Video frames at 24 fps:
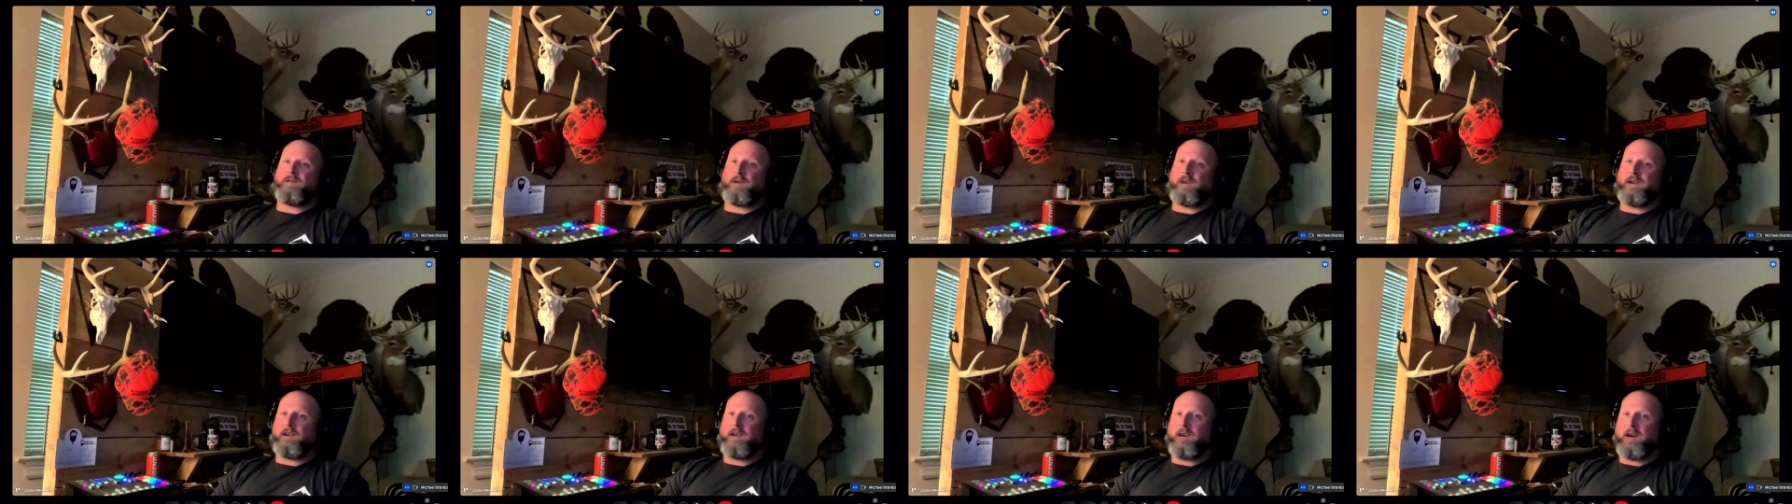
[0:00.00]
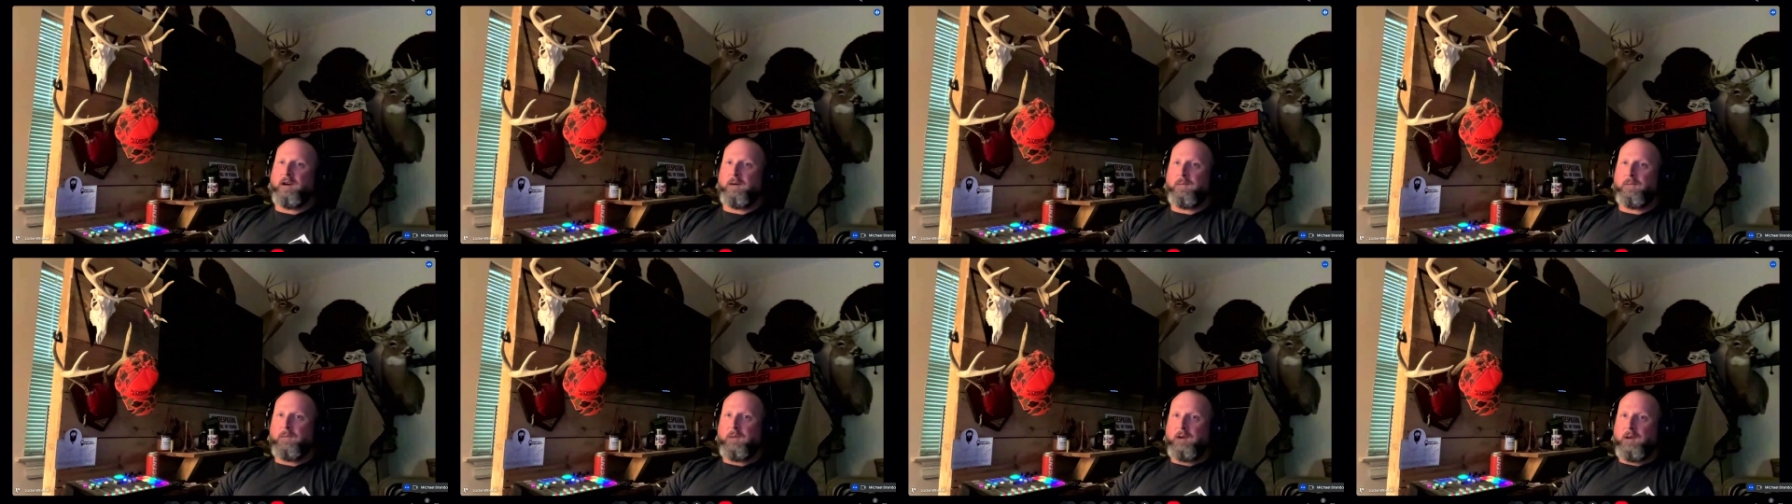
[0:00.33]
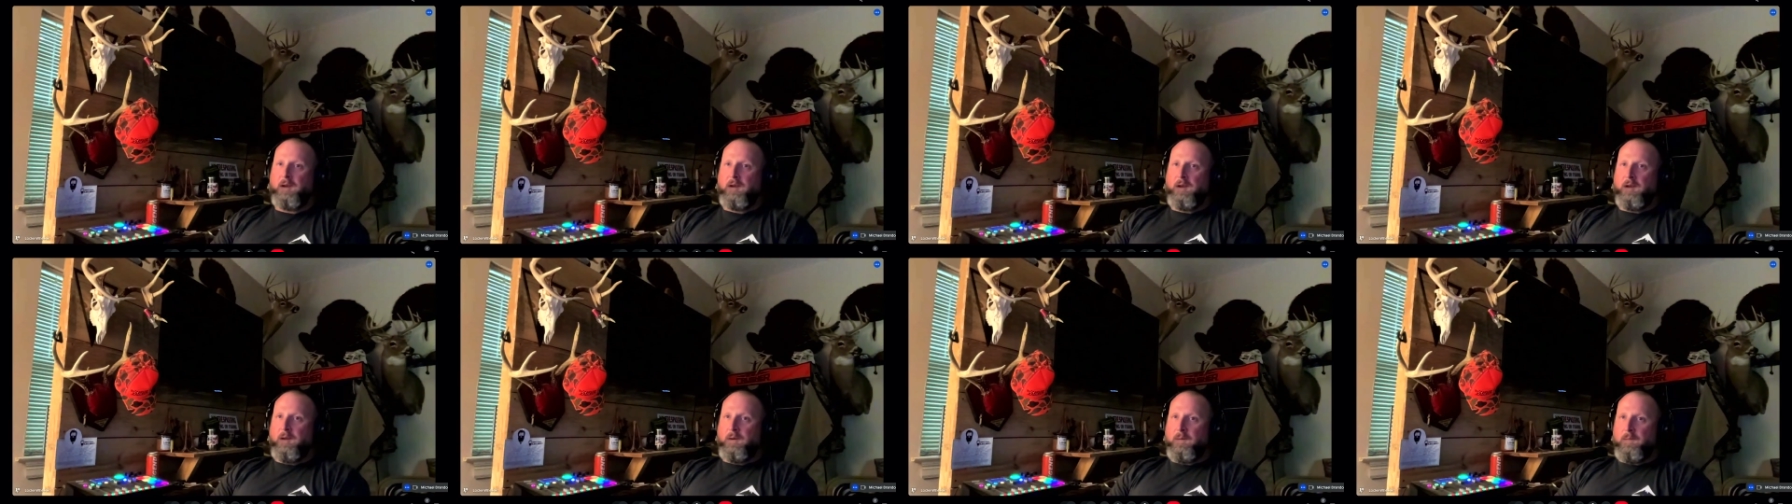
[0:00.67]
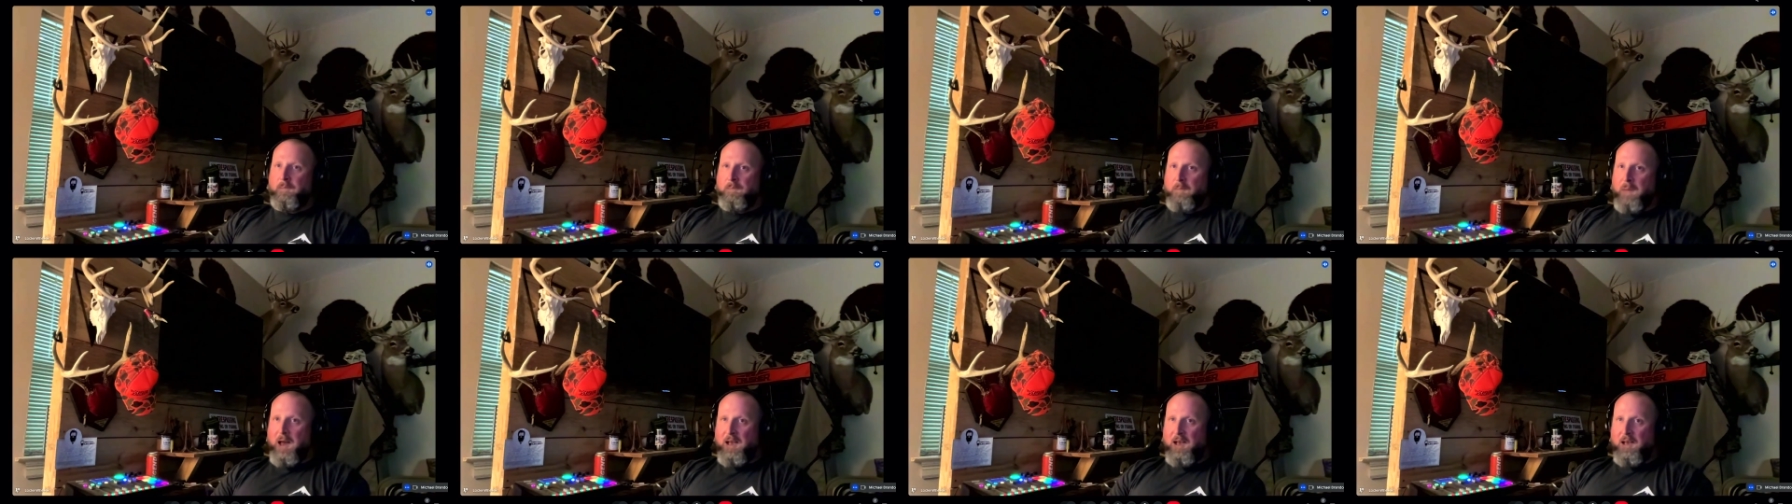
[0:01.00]
end up
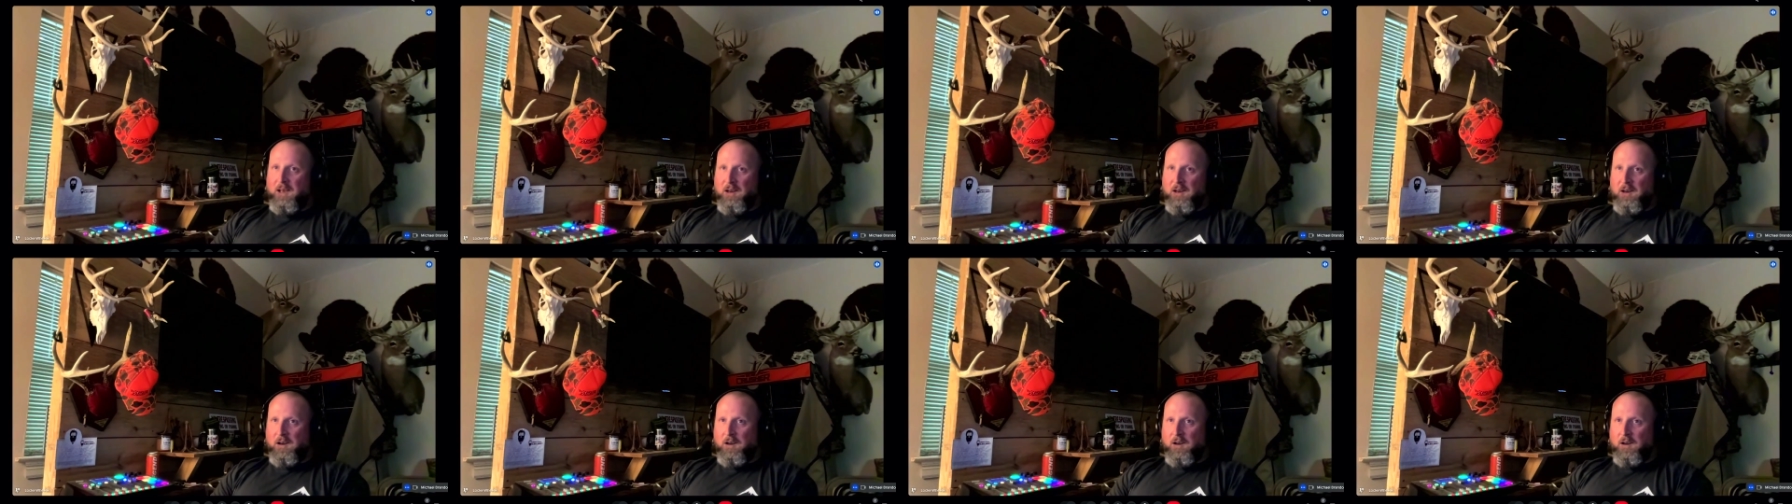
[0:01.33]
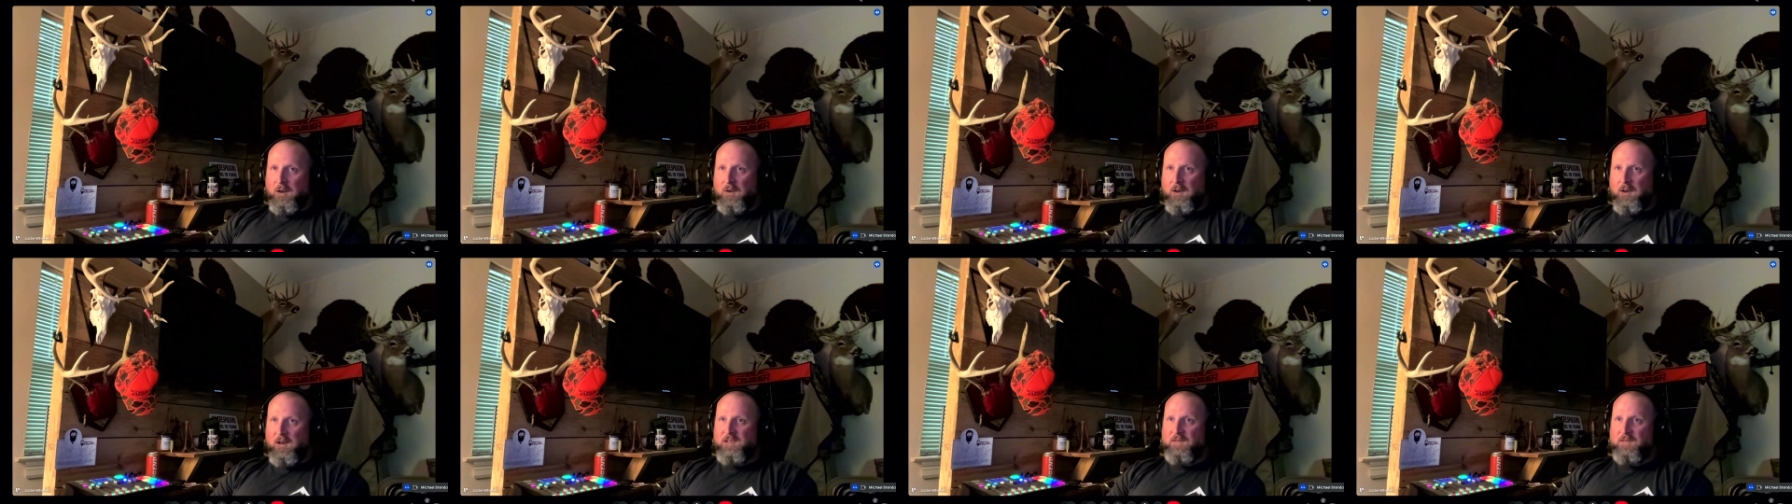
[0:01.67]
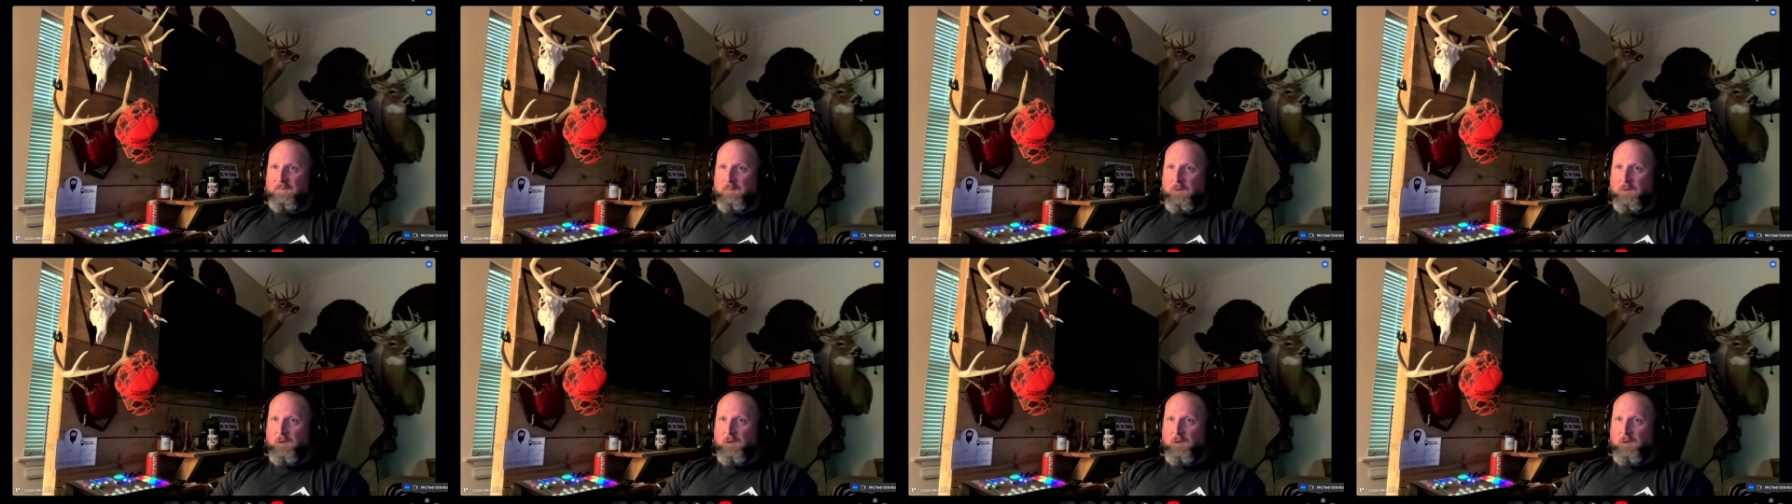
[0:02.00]
making an aggressive